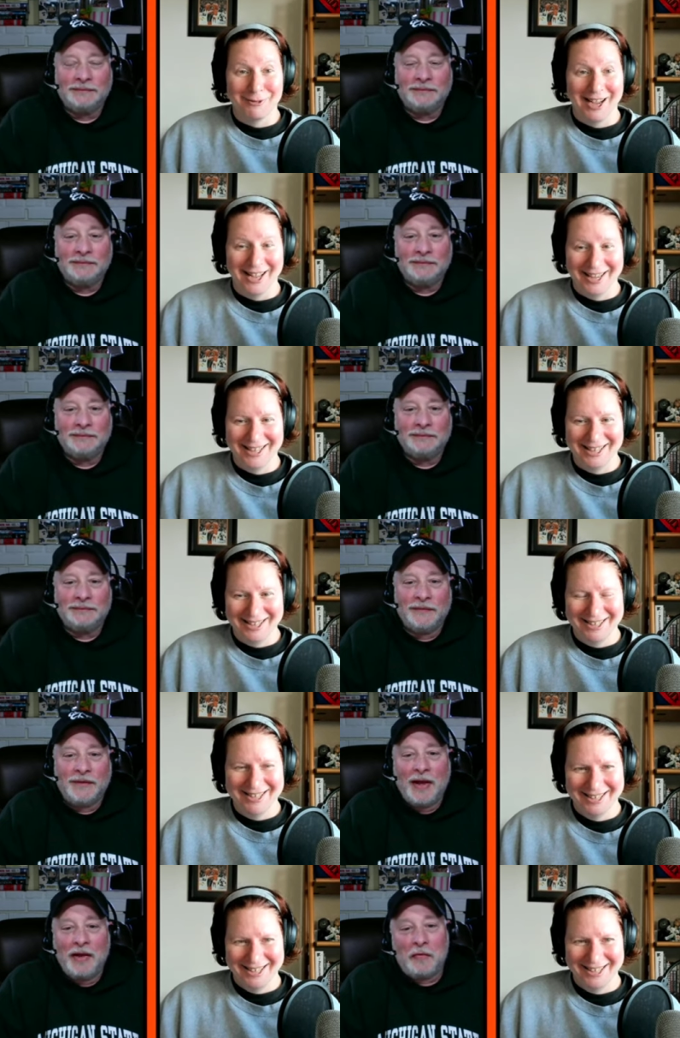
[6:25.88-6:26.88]
Speaker 1: right?
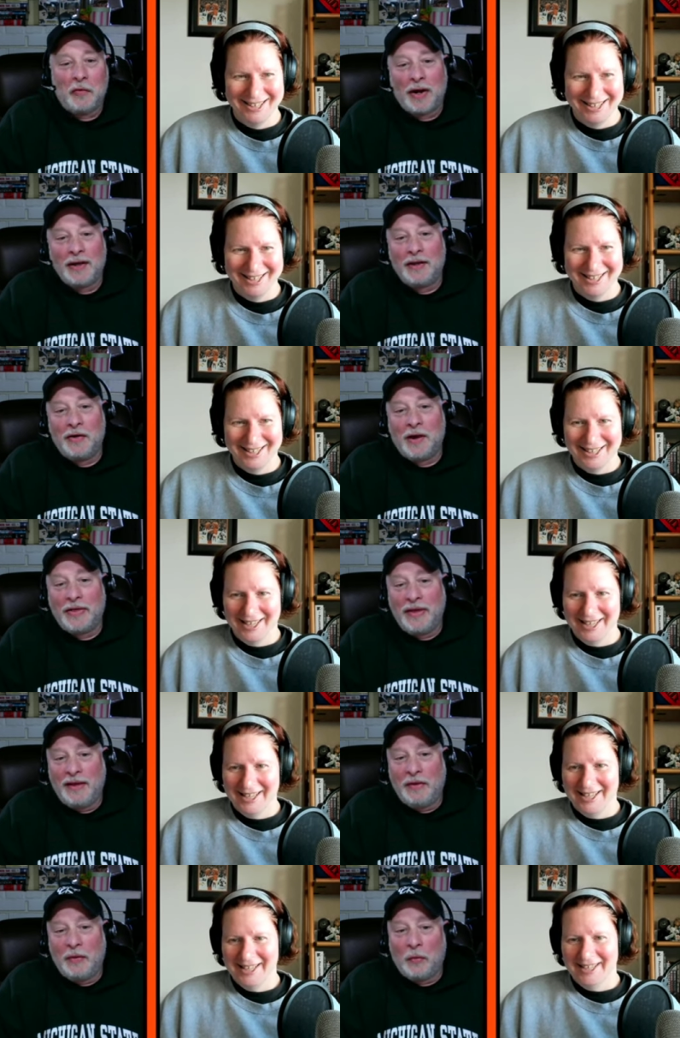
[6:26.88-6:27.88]
Speaker 2: Right. You know, I
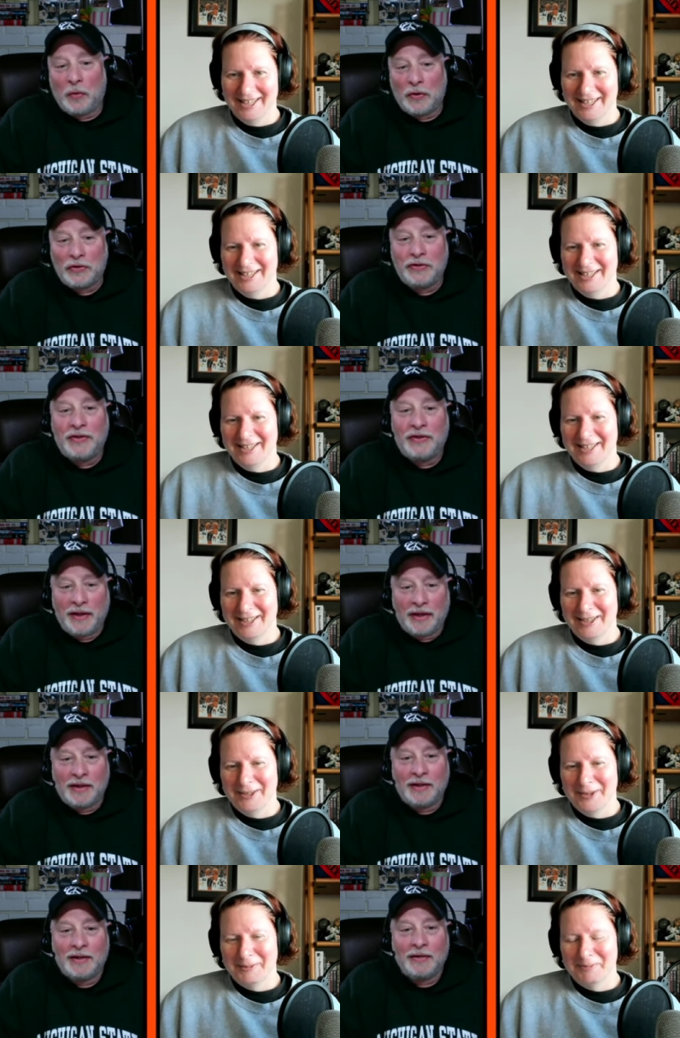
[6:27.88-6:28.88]
think the worst
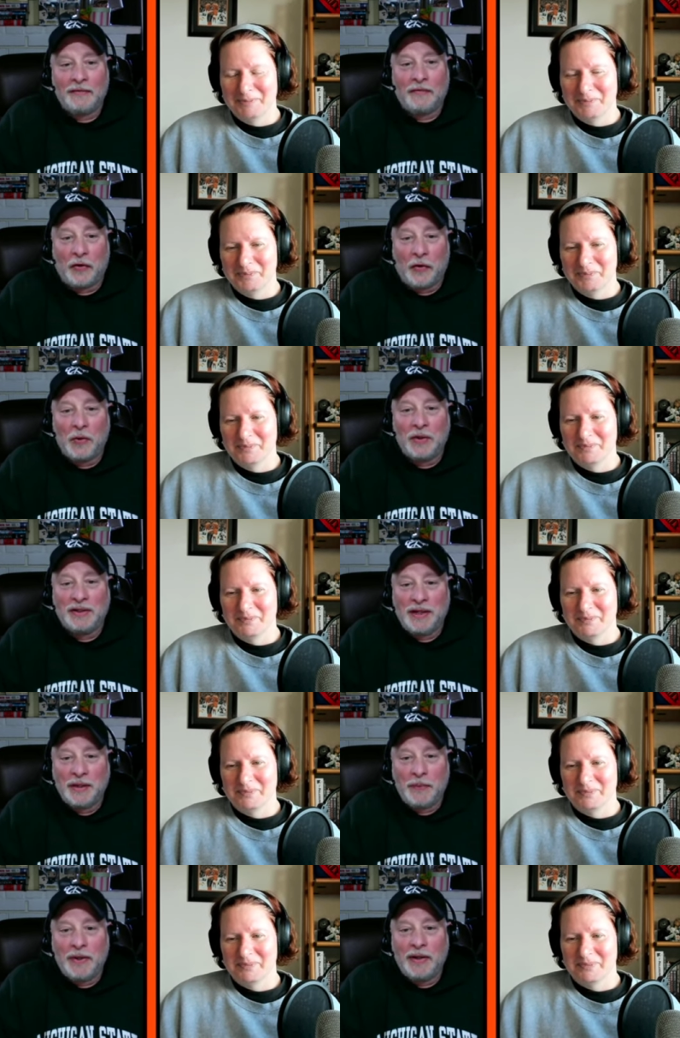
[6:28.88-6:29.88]
thing for Owen
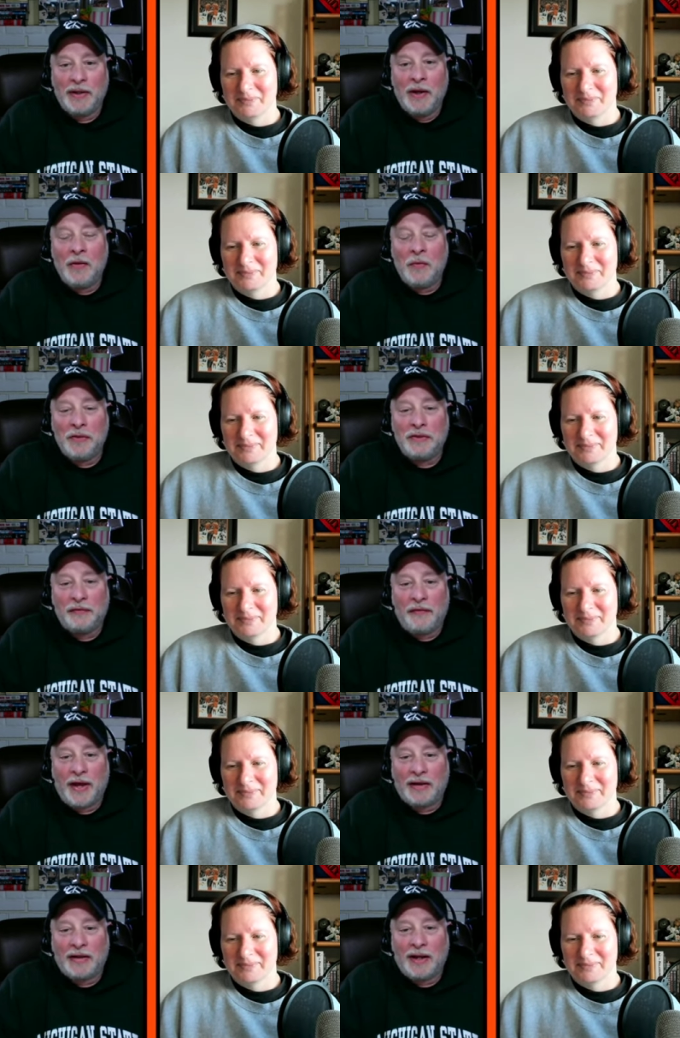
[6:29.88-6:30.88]
Tippett was the
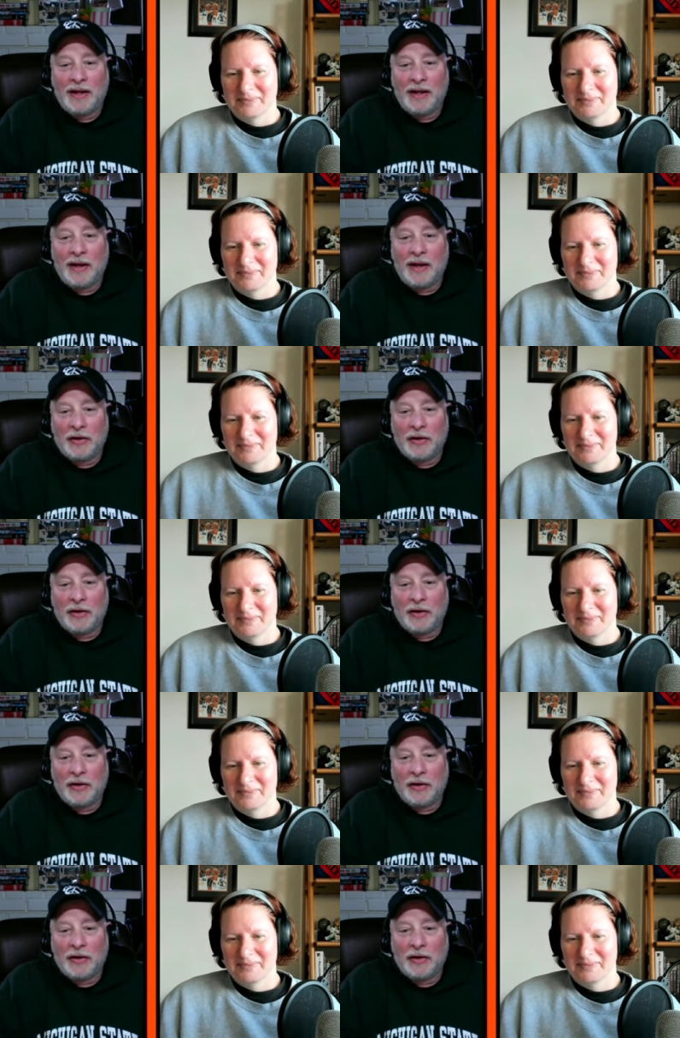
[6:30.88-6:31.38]
fact that he got